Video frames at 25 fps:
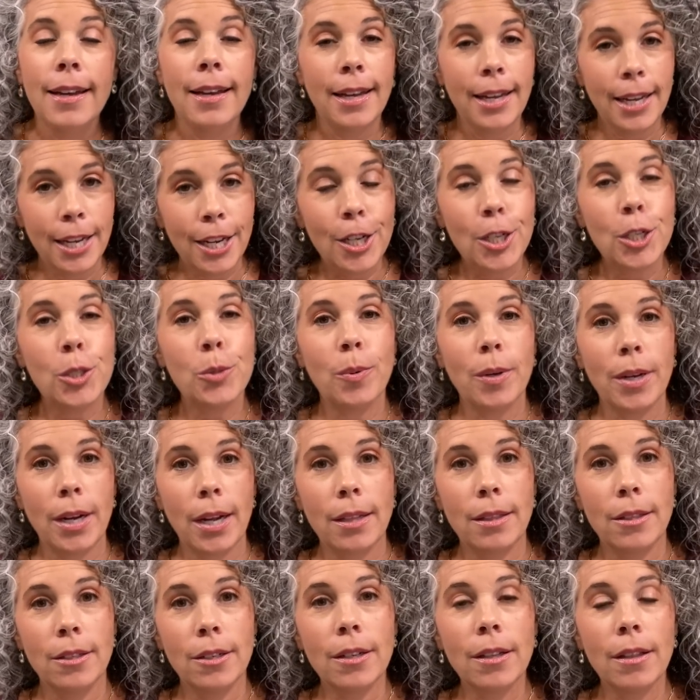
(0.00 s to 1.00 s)
here's what I
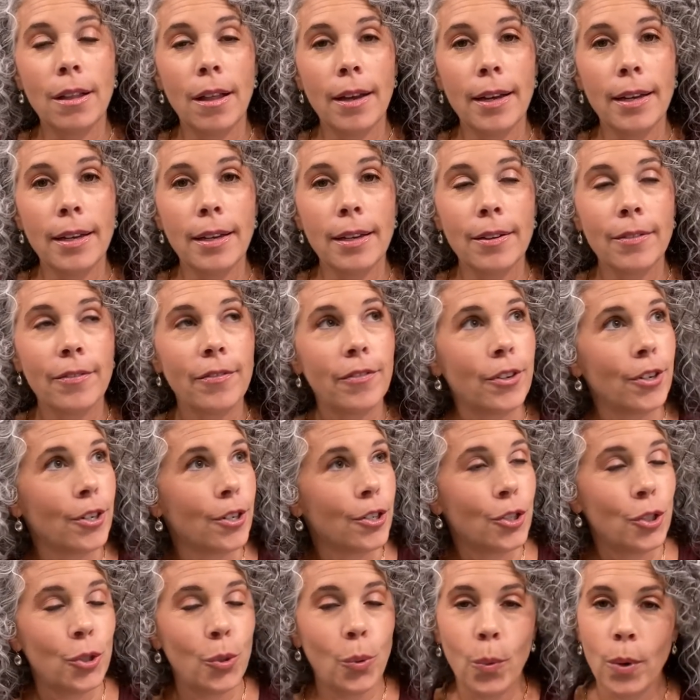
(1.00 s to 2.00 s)
look like for
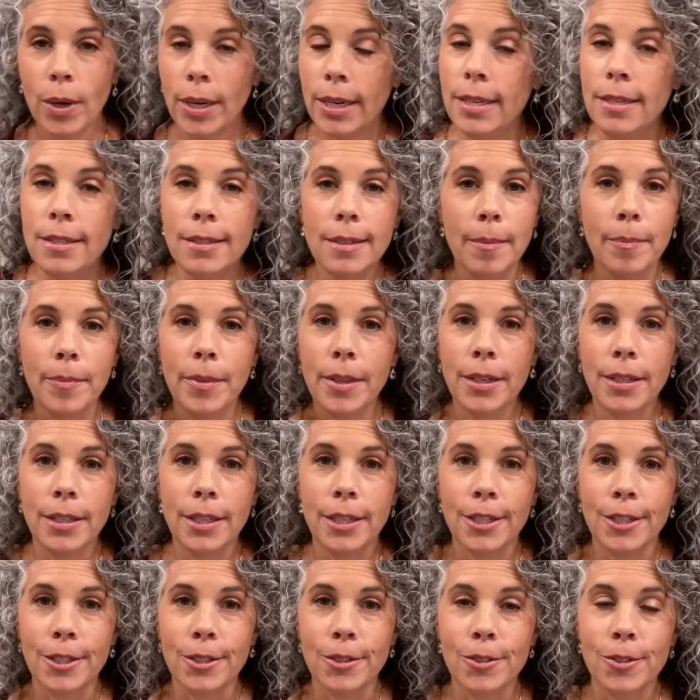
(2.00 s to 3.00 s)
20 something
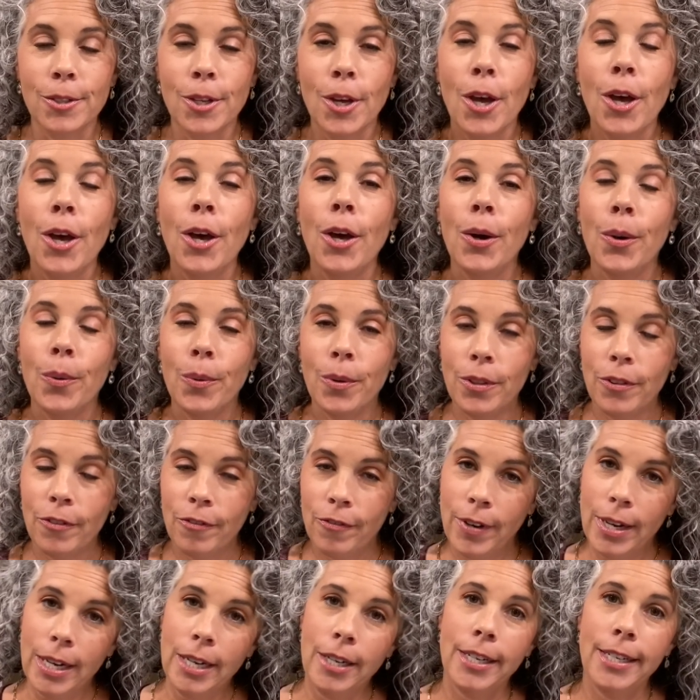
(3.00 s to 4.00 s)
years with
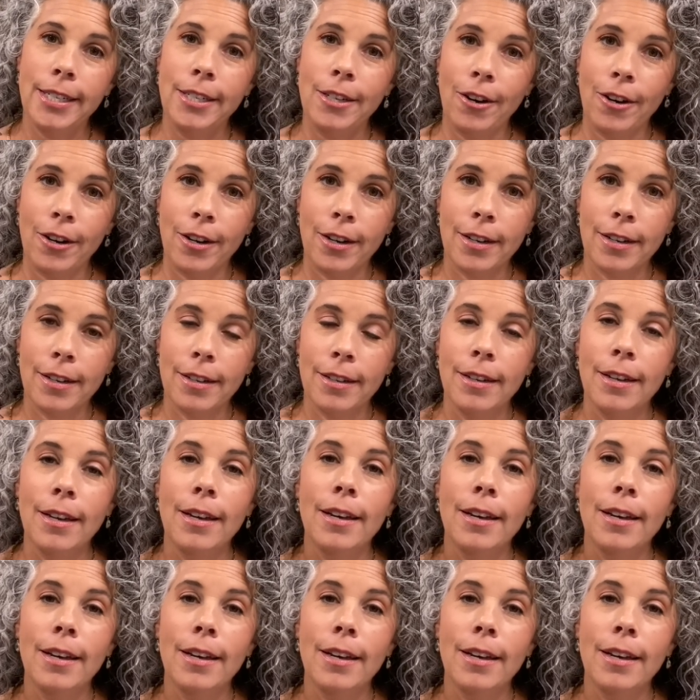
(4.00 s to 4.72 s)
very dark,